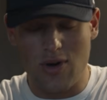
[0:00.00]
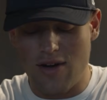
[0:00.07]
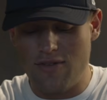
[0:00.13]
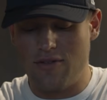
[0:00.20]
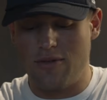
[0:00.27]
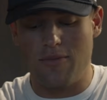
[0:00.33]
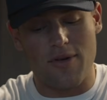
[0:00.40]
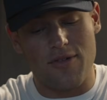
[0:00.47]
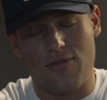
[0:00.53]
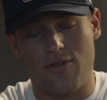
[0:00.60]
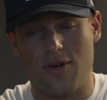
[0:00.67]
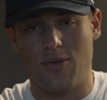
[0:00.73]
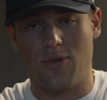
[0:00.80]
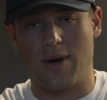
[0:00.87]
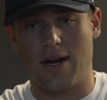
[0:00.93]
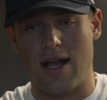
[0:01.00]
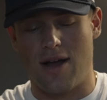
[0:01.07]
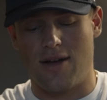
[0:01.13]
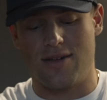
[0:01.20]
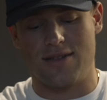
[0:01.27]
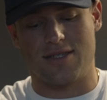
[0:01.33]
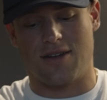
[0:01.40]
of them before the
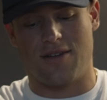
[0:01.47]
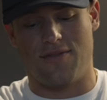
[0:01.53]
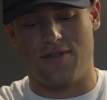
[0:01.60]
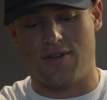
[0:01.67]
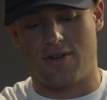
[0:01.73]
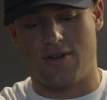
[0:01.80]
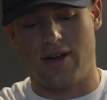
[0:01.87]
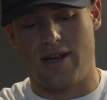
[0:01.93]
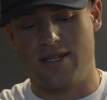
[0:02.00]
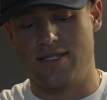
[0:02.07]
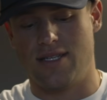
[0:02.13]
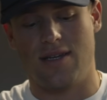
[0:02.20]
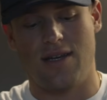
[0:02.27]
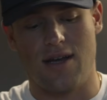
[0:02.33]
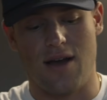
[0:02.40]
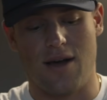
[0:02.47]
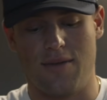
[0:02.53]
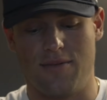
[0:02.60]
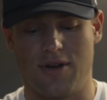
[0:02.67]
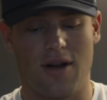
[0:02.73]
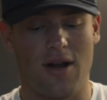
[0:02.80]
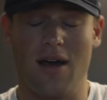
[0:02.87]
workout. It's going to feel crazy. You're
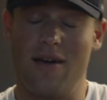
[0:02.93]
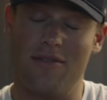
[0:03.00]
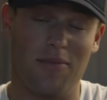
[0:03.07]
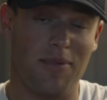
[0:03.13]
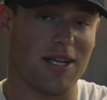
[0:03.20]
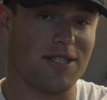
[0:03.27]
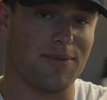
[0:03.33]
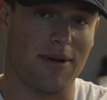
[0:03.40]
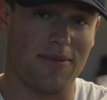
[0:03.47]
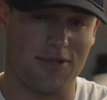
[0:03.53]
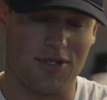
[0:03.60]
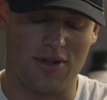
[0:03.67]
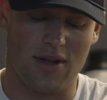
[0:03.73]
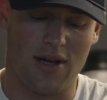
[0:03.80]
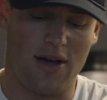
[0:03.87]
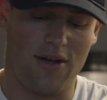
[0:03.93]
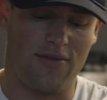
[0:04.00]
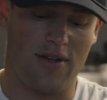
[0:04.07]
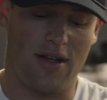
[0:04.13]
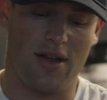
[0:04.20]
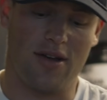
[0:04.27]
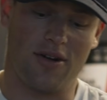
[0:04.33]
going to have the best pumps of your
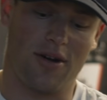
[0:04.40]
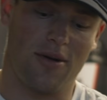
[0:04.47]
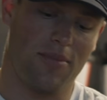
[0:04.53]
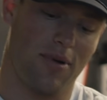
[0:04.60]
life, and you're going to